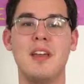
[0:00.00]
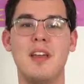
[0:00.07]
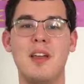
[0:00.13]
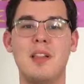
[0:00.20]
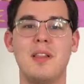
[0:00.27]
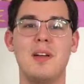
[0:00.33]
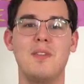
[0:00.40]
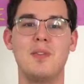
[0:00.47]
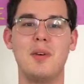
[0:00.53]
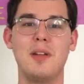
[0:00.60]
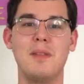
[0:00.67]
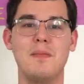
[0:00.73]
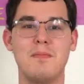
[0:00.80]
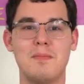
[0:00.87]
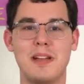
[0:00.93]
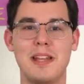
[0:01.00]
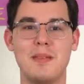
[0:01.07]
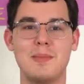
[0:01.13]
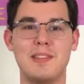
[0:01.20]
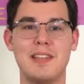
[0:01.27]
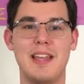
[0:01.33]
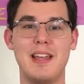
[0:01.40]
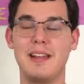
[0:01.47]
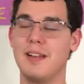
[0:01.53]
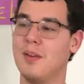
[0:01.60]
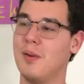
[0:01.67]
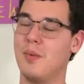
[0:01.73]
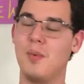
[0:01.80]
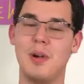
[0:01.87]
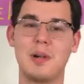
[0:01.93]
Hello everyone, my name is Zach.
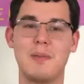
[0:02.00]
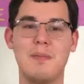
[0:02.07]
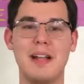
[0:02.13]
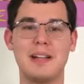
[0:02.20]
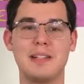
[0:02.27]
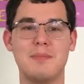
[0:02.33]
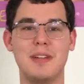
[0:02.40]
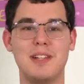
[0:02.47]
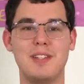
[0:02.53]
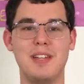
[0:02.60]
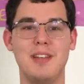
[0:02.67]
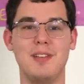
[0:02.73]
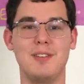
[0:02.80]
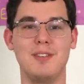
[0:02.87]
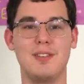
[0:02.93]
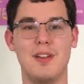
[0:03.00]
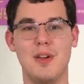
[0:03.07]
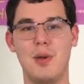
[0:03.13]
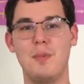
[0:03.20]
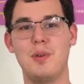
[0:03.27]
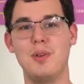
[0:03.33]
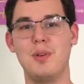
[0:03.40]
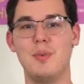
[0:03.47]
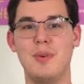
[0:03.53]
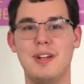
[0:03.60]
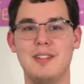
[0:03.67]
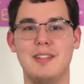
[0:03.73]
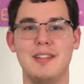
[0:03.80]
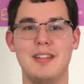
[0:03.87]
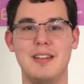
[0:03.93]
Welcome back to my channel. I hope you're doing
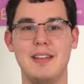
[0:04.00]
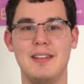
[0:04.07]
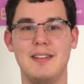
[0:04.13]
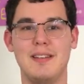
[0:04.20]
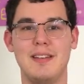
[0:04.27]
well today.